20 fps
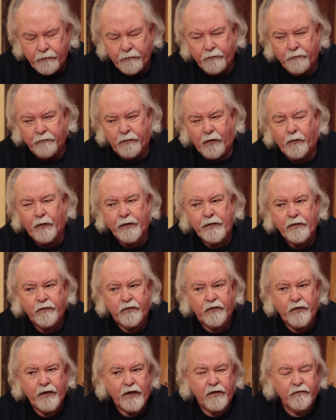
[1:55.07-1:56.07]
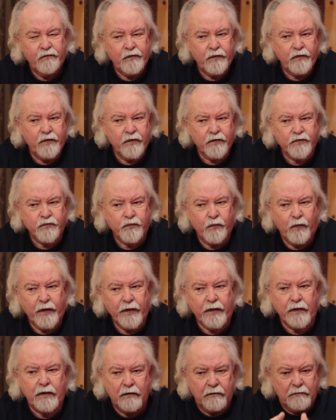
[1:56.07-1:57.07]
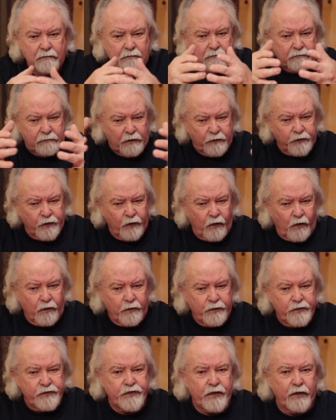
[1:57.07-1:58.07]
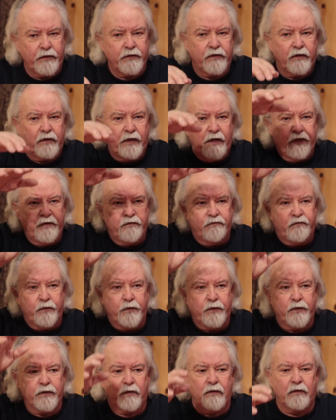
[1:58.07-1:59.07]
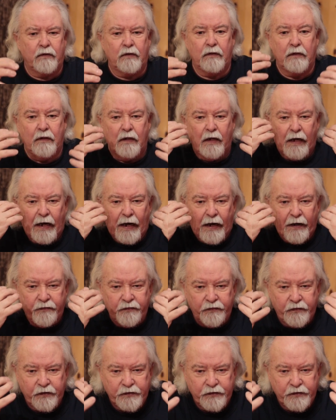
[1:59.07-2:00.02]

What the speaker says: But when you think of it this way, both the horizontal and the vertical and the